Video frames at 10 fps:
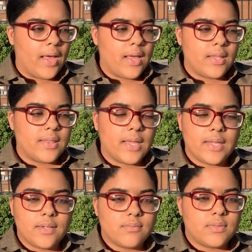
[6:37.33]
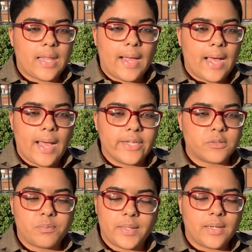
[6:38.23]
And then that has
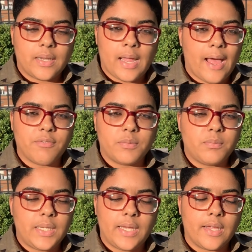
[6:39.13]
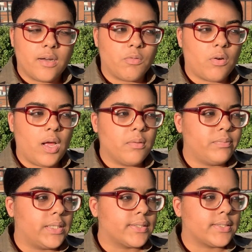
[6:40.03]
been having me in a rut
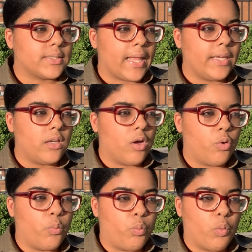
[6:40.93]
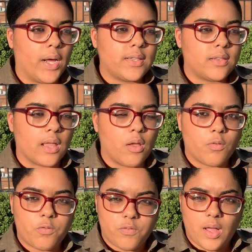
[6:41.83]
because it's like, yo, what the
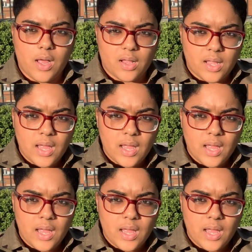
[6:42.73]
fuck?